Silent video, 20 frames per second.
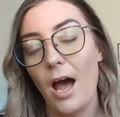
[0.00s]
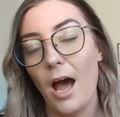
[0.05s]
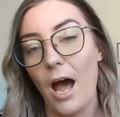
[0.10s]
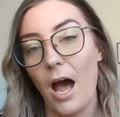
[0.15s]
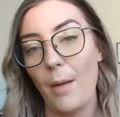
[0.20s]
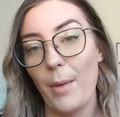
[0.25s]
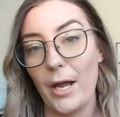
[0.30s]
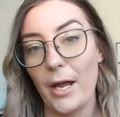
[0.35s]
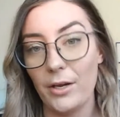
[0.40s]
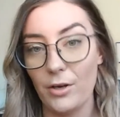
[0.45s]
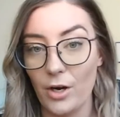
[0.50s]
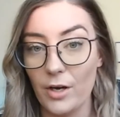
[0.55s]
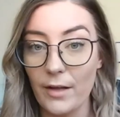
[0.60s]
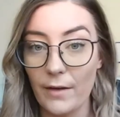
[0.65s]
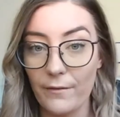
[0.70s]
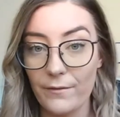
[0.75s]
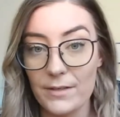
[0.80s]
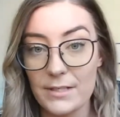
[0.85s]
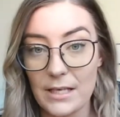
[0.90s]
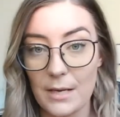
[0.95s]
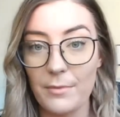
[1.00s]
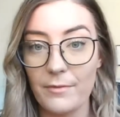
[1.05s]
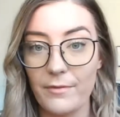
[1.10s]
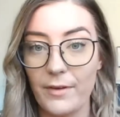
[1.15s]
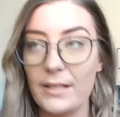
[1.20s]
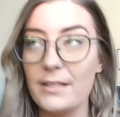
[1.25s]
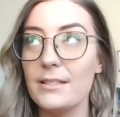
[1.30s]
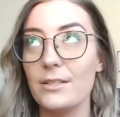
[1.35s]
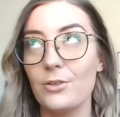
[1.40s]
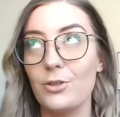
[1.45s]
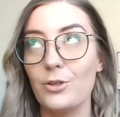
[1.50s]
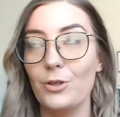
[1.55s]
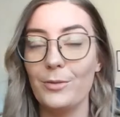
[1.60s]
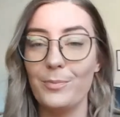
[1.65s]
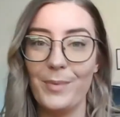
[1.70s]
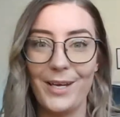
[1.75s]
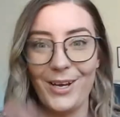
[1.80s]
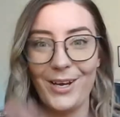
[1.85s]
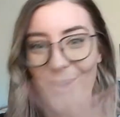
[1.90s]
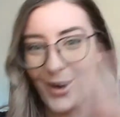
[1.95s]
I know that for some events it
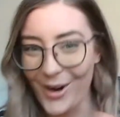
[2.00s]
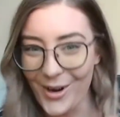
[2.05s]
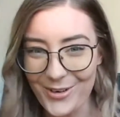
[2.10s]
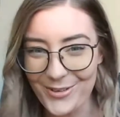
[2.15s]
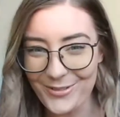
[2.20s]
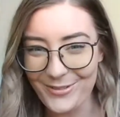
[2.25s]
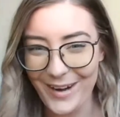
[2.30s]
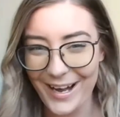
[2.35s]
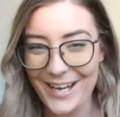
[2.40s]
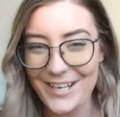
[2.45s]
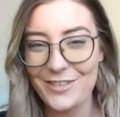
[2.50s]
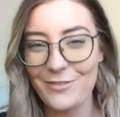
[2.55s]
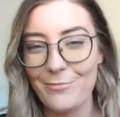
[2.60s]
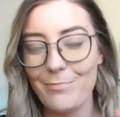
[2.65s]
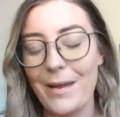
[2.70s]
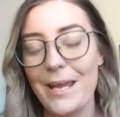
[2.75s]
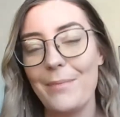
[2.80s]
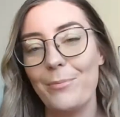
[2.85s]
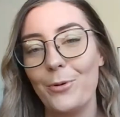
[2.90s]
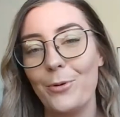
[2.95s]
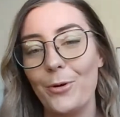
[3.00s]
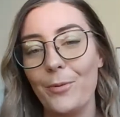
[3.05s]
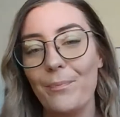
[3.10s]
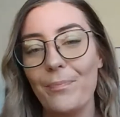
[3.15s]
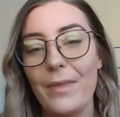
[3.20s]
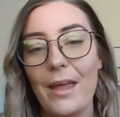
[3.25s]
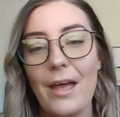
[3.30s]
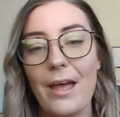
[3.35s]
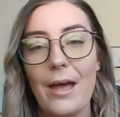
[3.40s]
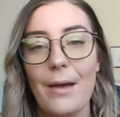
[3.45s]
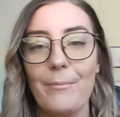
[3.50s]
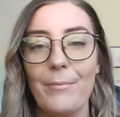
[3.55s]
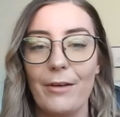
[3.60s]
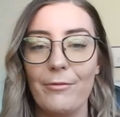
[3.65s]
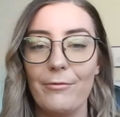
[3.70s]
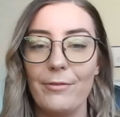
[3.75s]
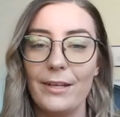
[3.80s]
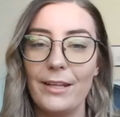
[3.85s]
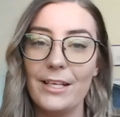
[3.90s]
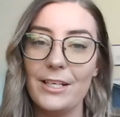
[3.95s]
could be a whole range of people,
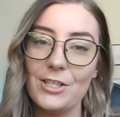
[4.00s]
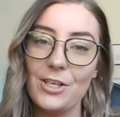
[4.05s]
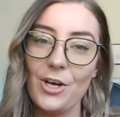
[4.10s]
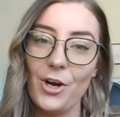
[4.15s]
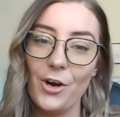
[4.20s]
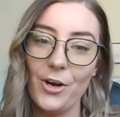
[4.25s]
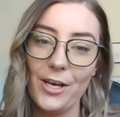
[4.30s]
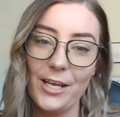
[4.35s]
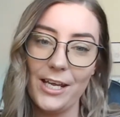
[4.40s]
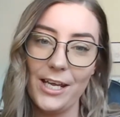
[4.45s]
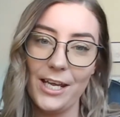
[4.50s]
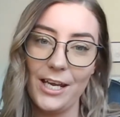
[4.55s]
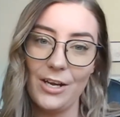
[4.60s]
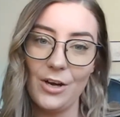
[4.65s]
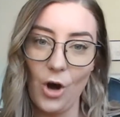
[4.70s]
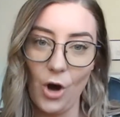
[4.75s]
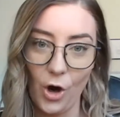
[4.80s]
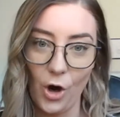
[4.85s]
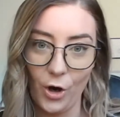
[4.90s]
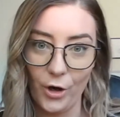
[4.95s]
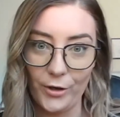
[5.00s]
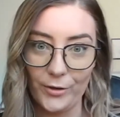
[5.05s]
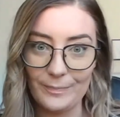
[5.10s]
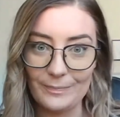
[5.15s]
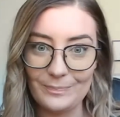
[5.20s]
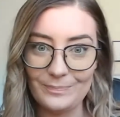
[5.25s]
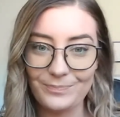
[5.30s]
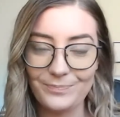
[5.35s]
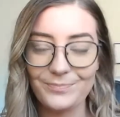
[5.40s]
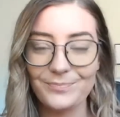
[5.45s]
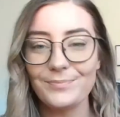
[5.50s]
but really just honing in on